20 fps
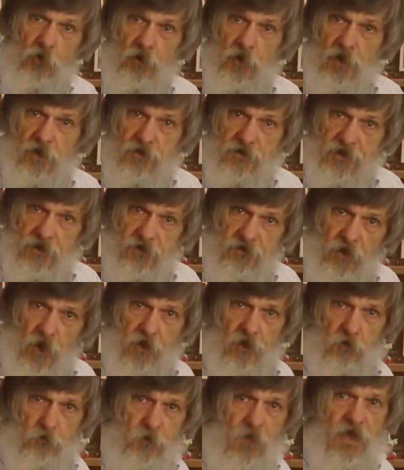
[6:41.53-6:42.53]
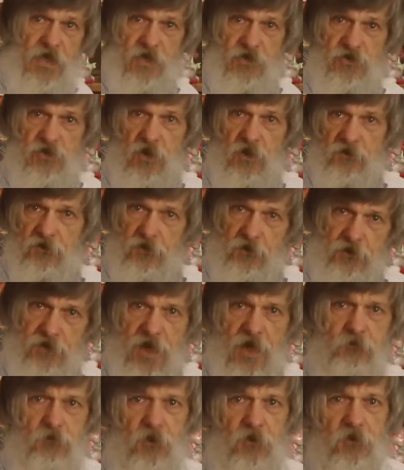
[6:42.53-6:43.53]
took the entire page as their
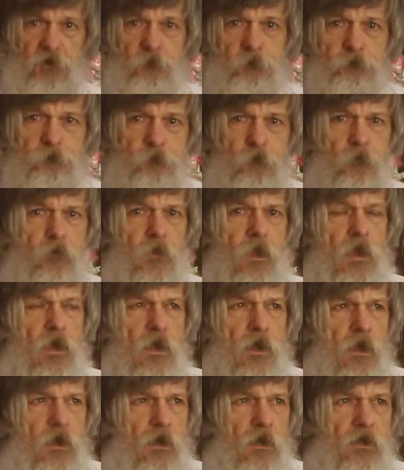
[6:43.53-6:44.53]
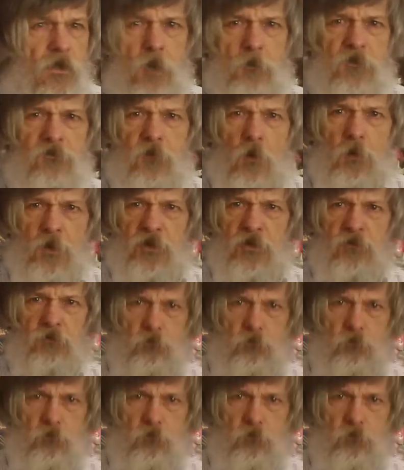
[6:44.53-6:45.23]
canvas. Now, before we